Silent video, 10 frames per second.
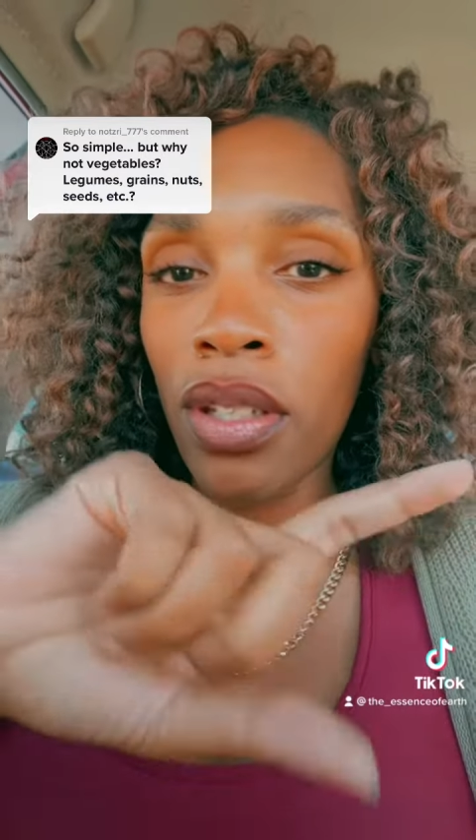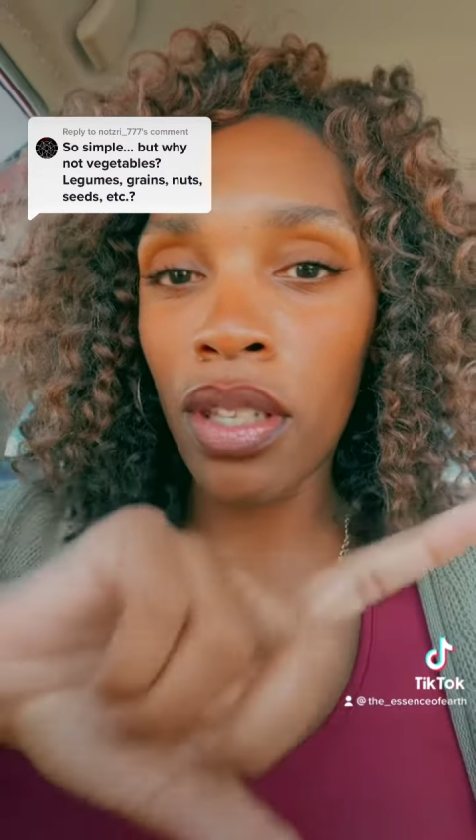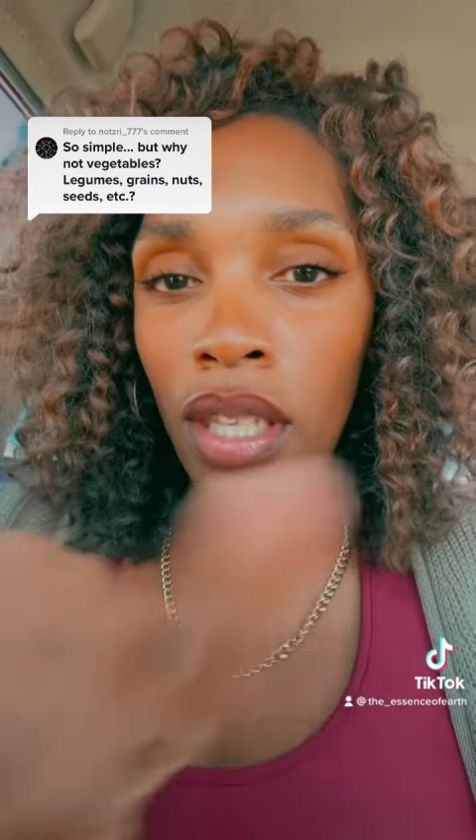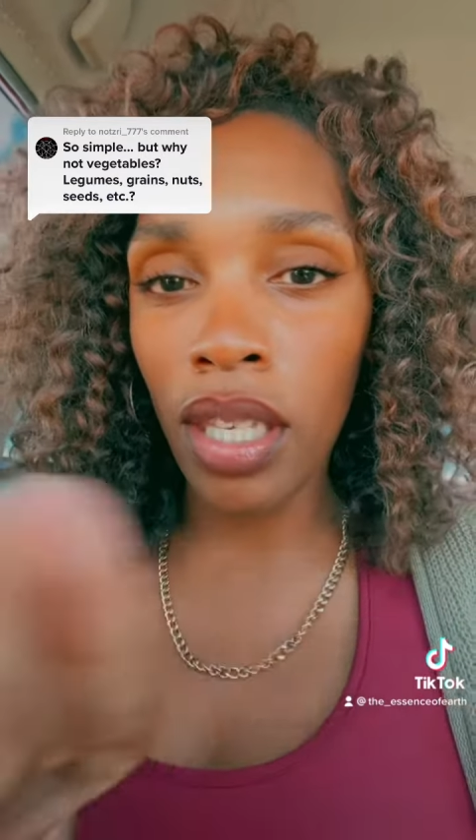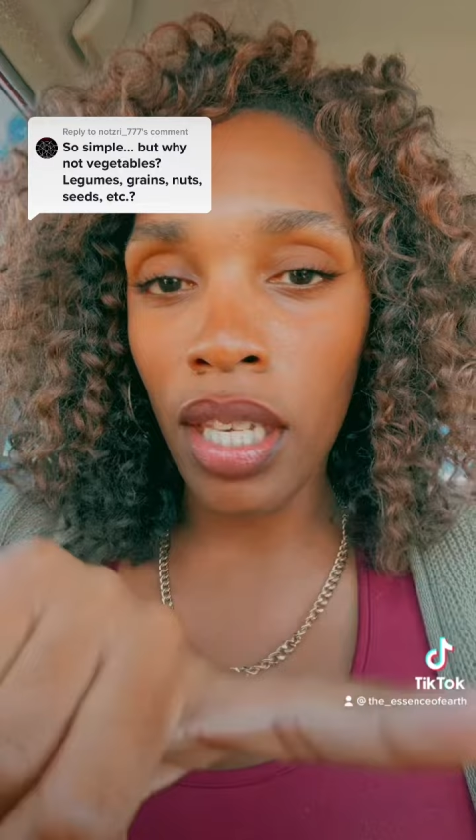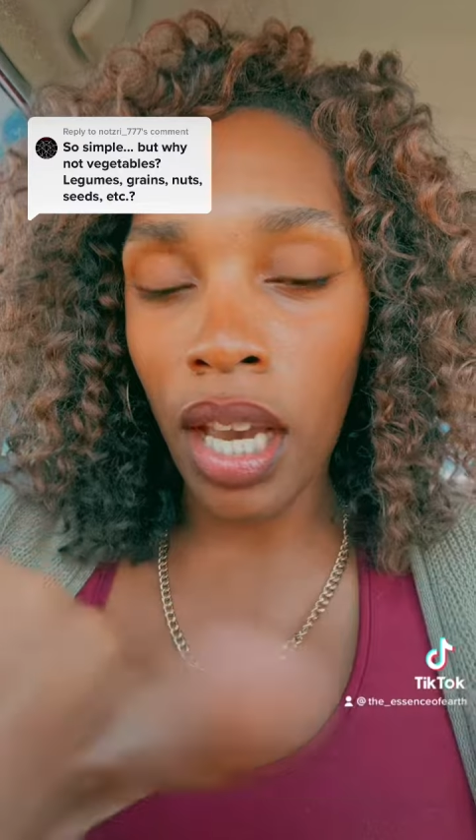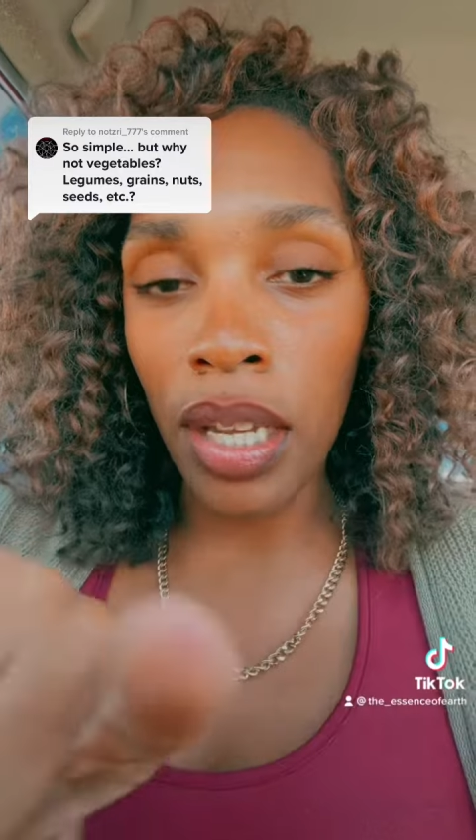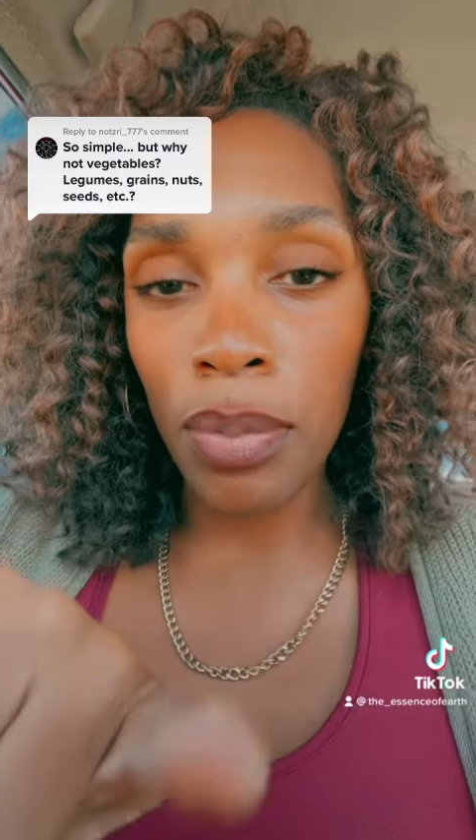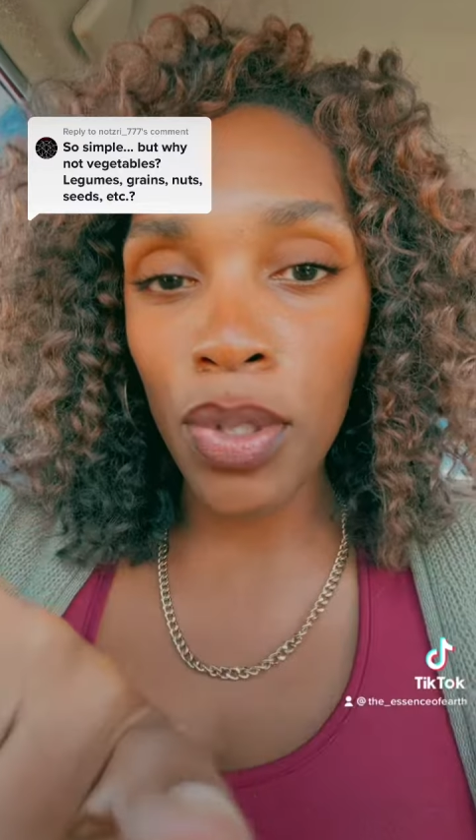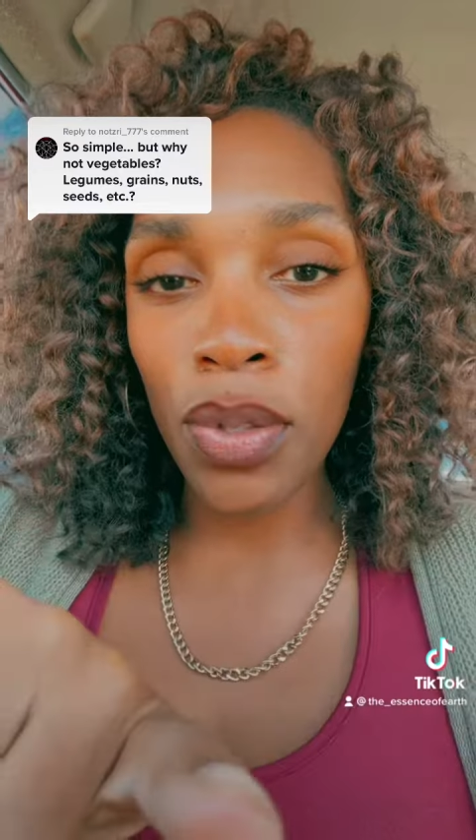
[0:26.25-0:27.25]
the
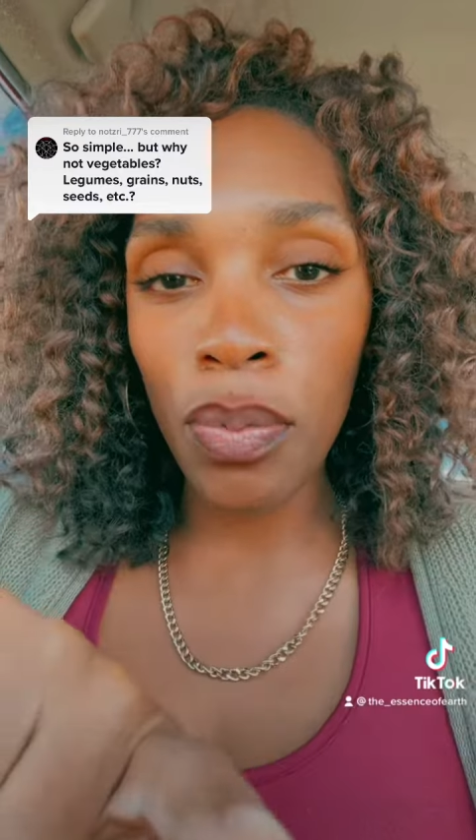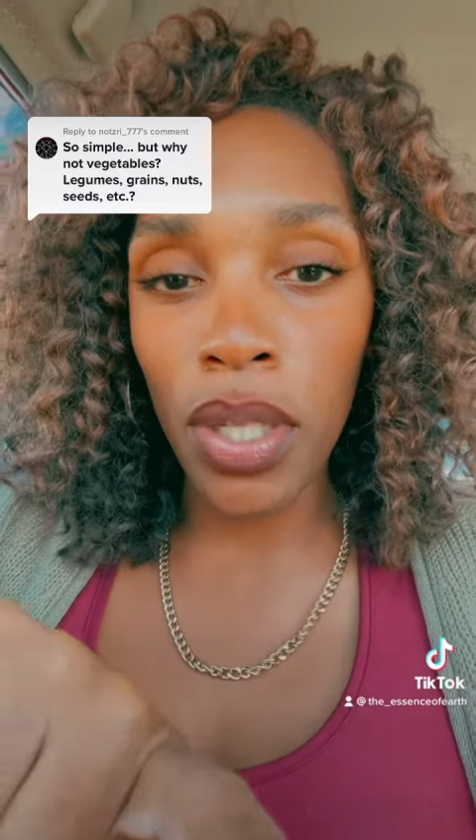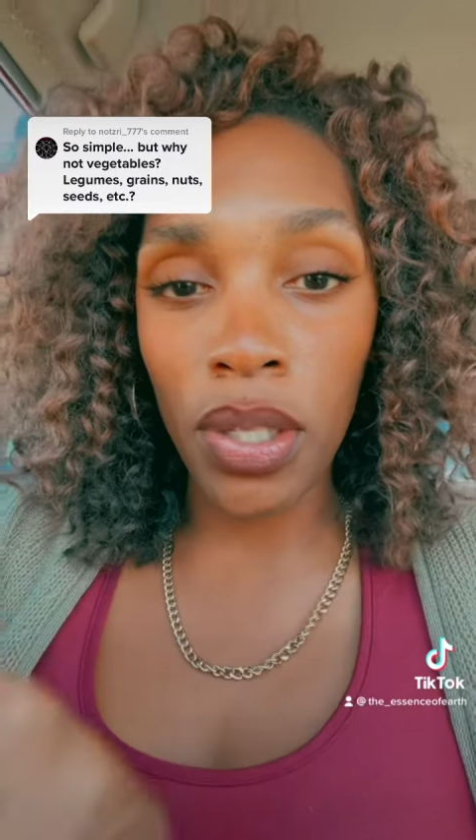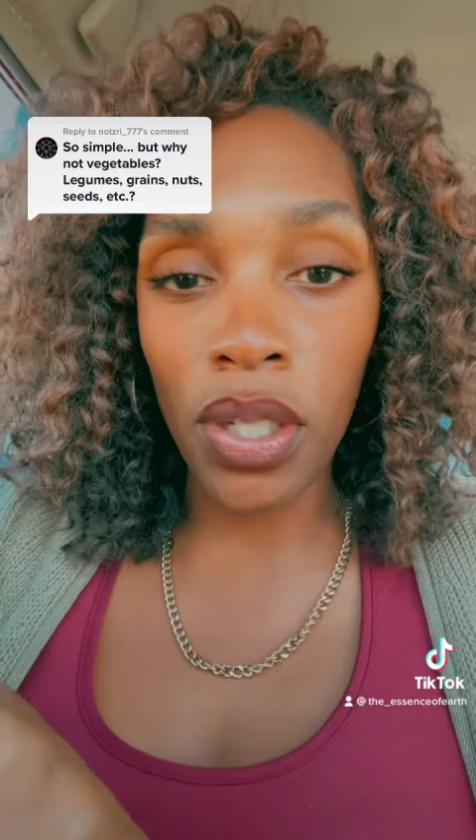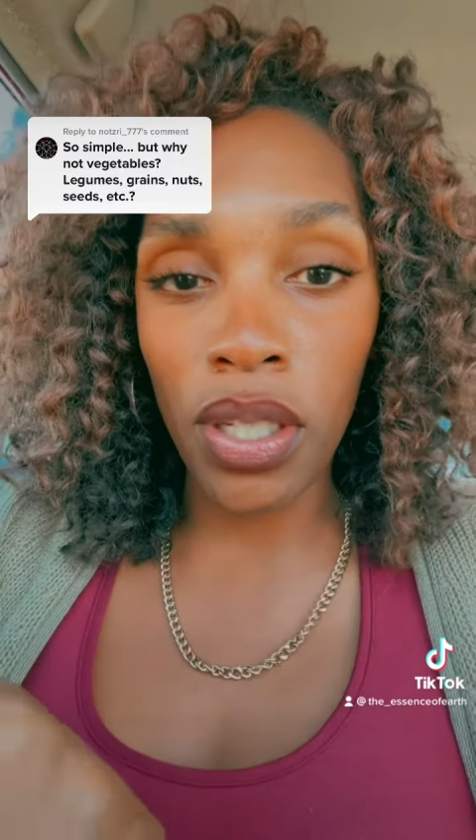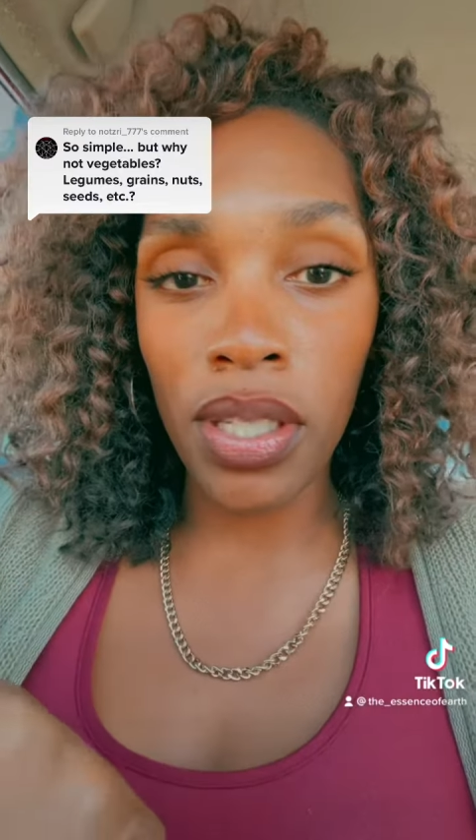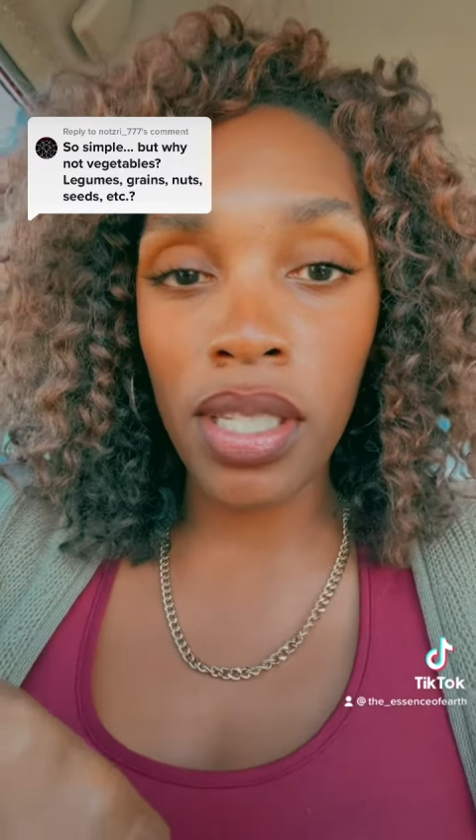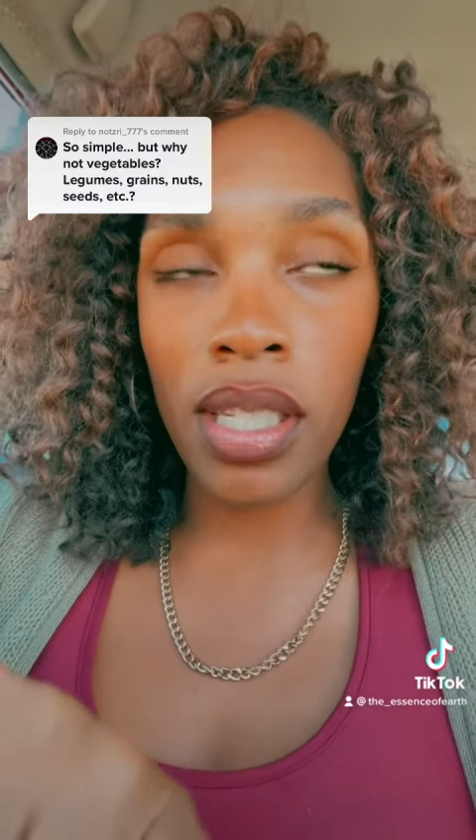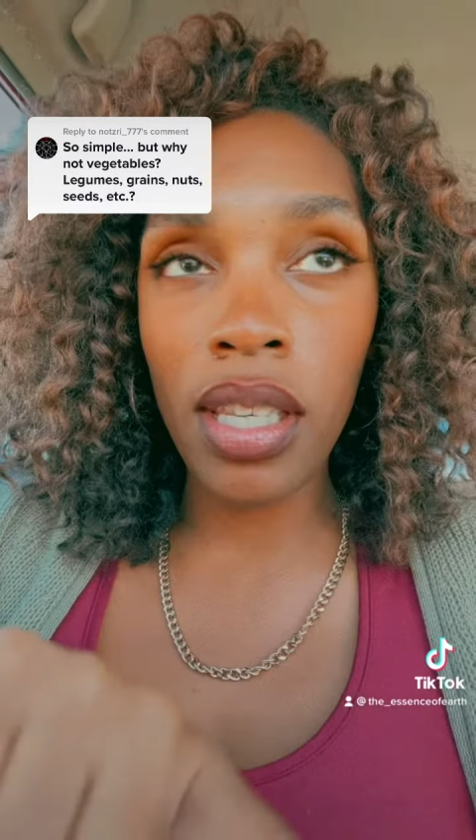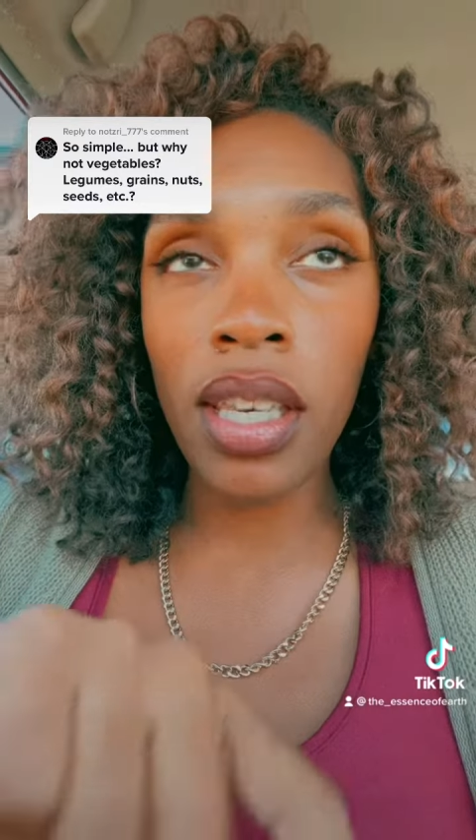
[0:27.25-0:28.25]
items you mentioned